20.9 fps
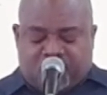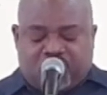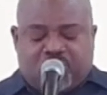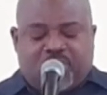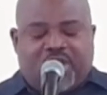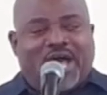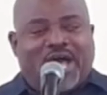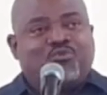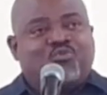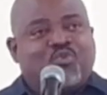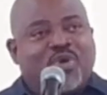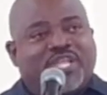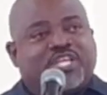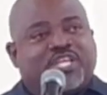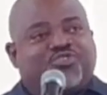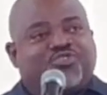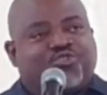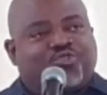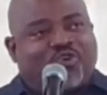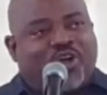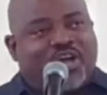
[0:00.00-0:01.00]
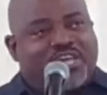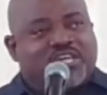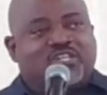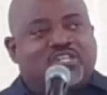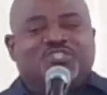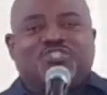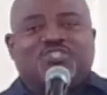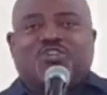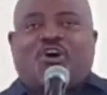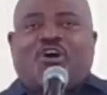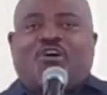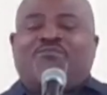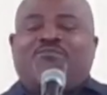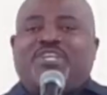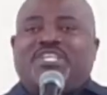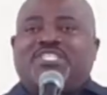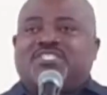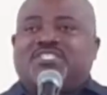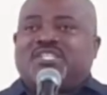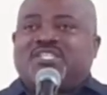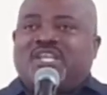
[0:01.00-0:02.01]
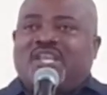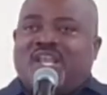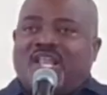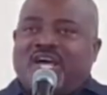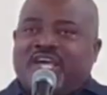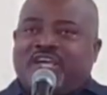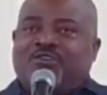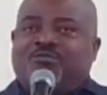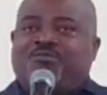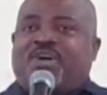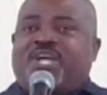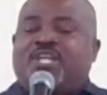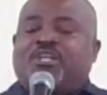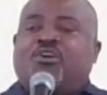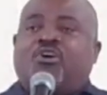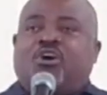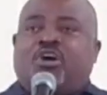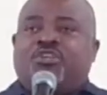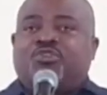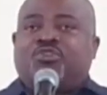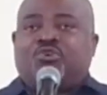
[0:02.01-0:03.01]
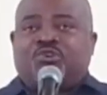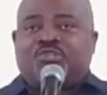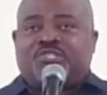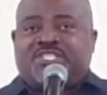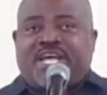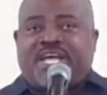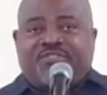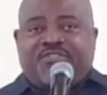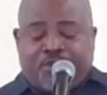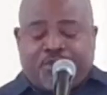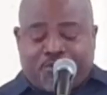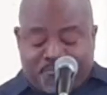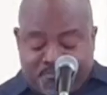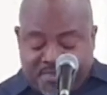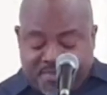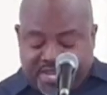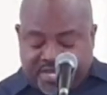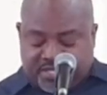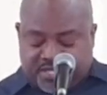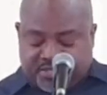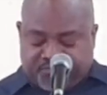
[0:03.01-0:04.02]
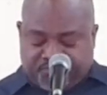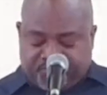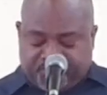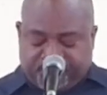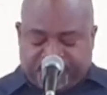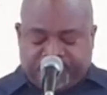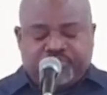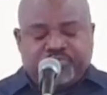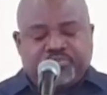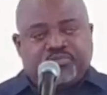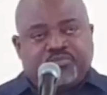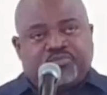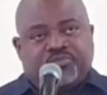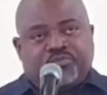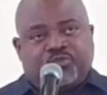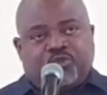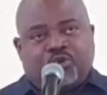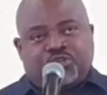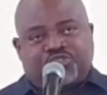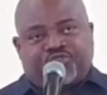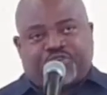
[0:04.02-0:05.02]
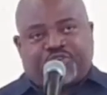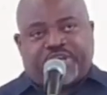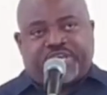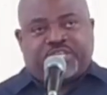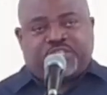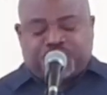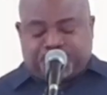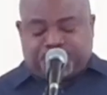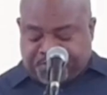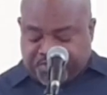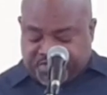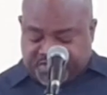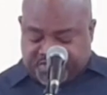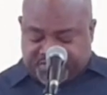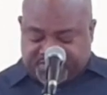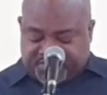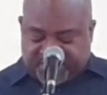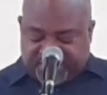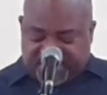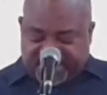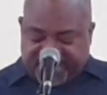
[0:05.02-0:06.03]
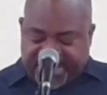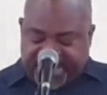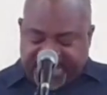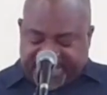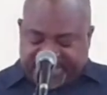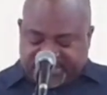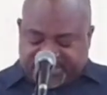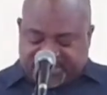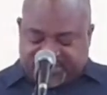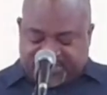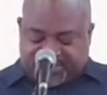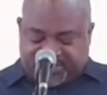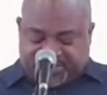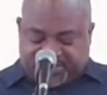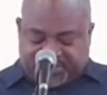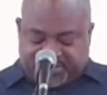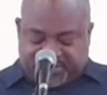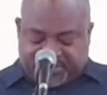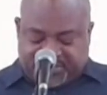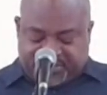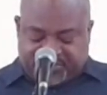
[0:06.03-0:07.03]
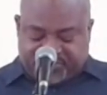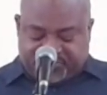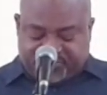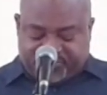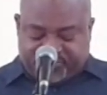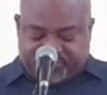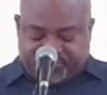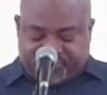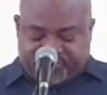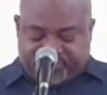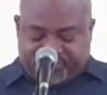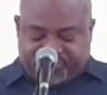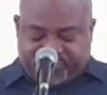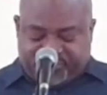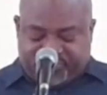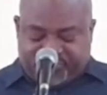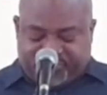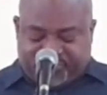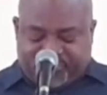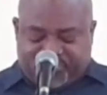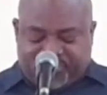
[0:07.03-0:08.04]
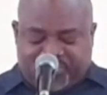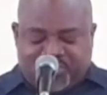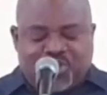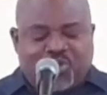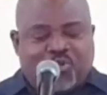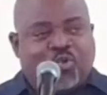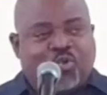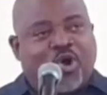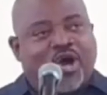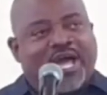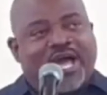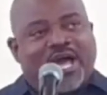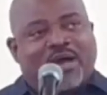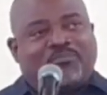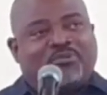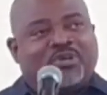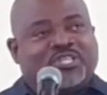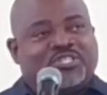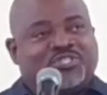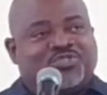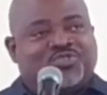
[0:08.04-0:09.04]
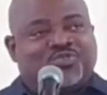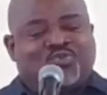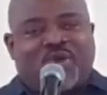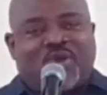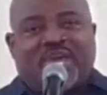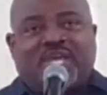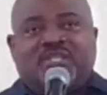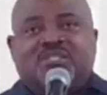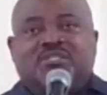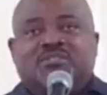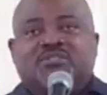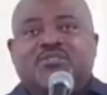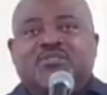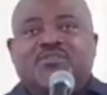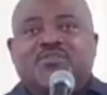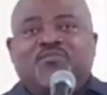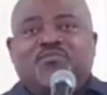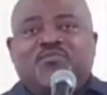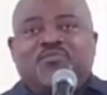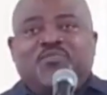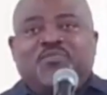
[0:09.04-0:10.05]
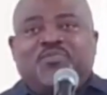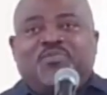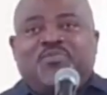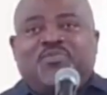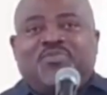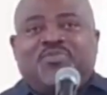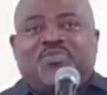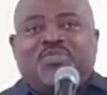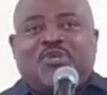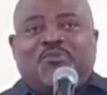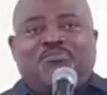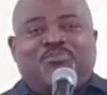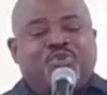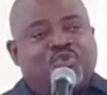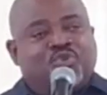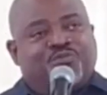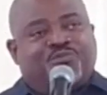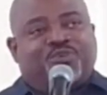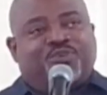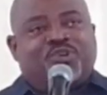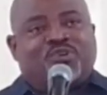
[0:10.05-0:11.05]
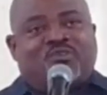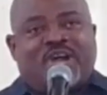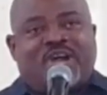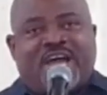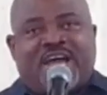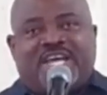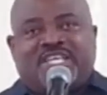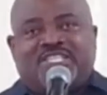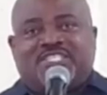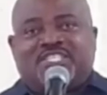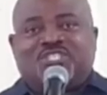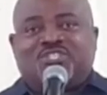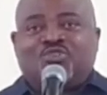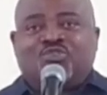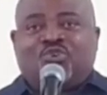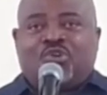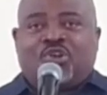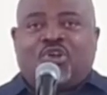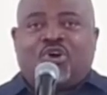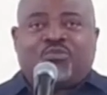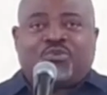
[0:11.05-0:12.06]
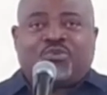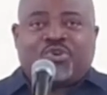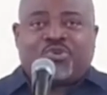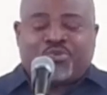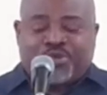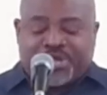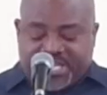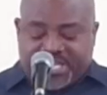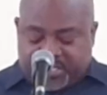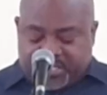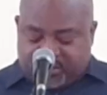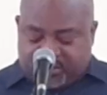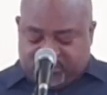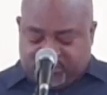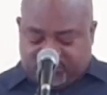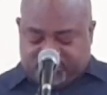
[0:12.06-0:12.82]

And when the trials of this life, and God knows that there are many, those trials put us to the test. What happens when the beautiful grass is no longer green?